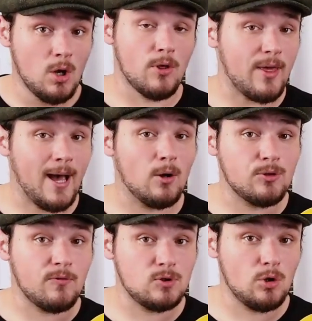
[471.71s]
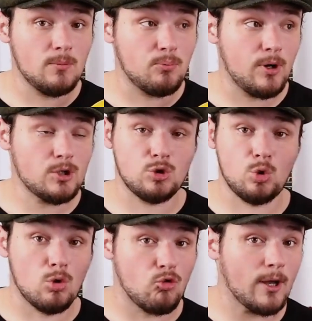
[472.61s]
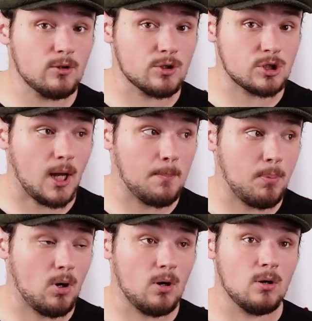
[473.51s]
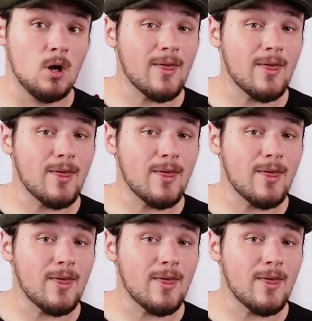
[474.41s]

without the floating bridge and do a regular stop bar.